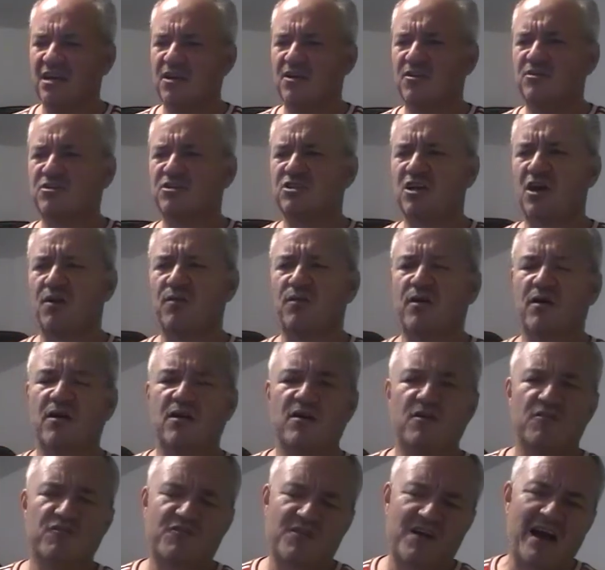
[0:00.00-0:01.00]
So
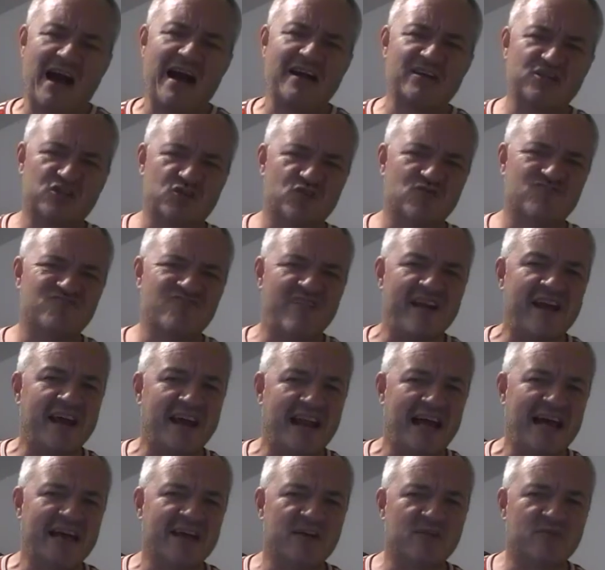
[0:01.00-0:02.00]
for actual real
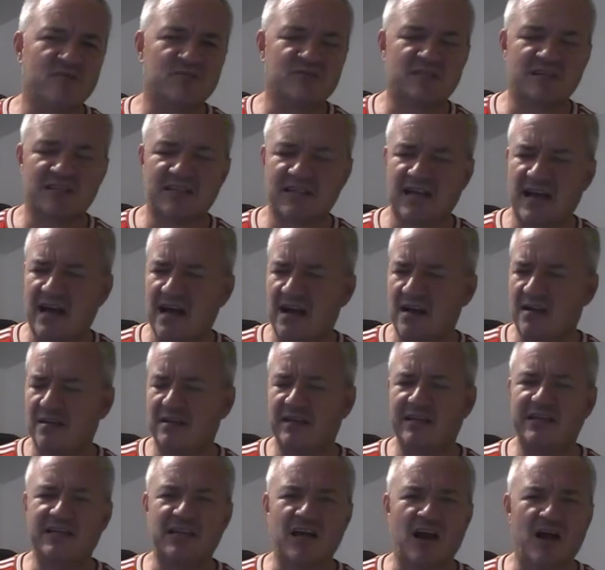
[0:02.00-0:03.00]
ales and that,
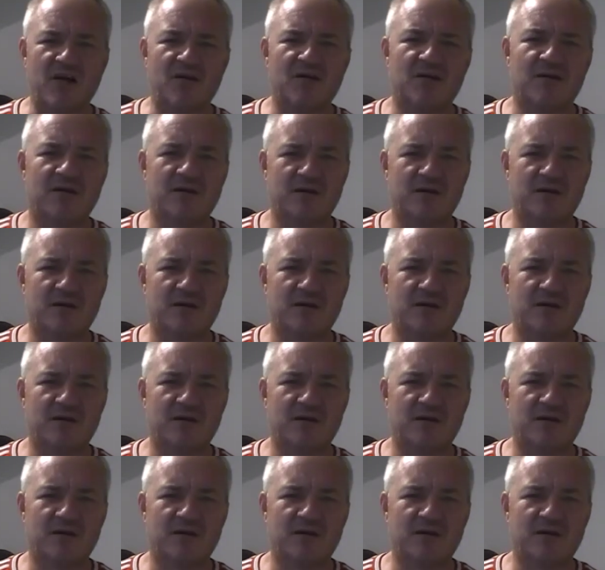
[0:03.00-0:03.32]
you know,